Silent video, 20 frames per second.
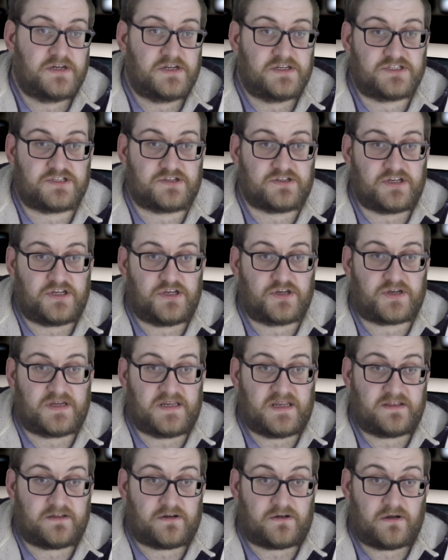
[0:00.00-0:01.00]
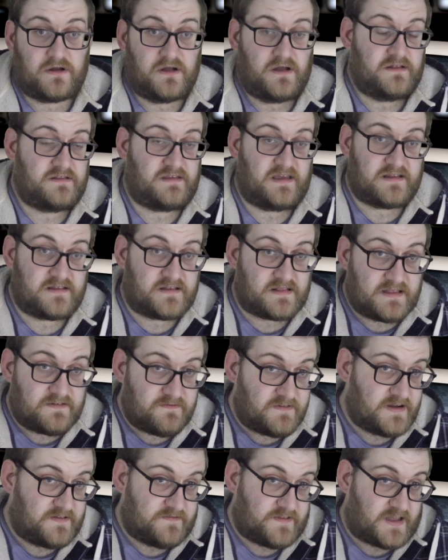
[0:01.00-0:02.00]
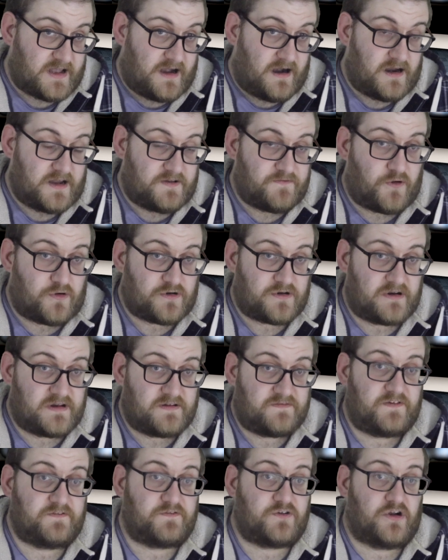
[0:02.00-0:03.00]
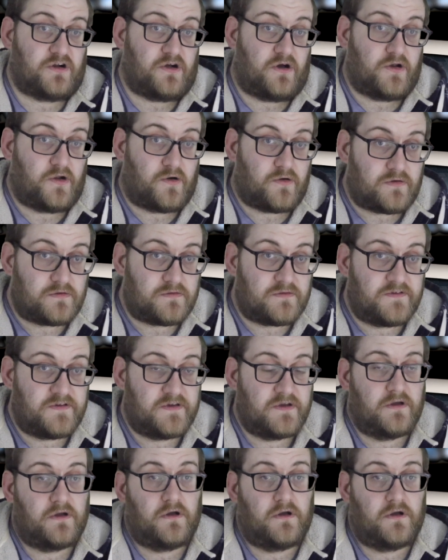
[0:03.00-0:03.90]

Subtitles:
so that you can either take delivery of the car you've ordered if you've got it on hold,